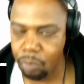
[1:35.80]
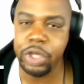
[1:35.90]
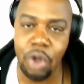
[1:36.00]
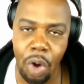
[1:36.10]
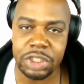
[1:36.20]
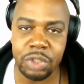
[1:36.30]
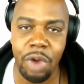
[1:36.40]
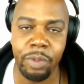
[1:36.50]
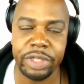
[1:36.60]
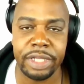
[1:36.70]
We're going somewhere
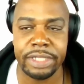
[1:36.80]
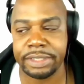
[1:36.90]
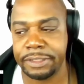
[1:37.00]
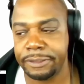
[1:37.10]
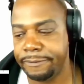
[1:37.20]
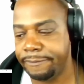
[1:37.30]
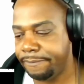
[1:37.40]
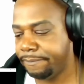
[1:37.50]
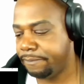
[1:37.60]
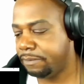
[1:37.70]
with this.
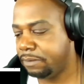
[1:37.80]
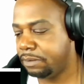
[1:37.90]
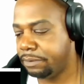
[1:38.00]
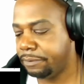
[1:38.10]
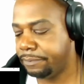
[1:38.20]
Uh,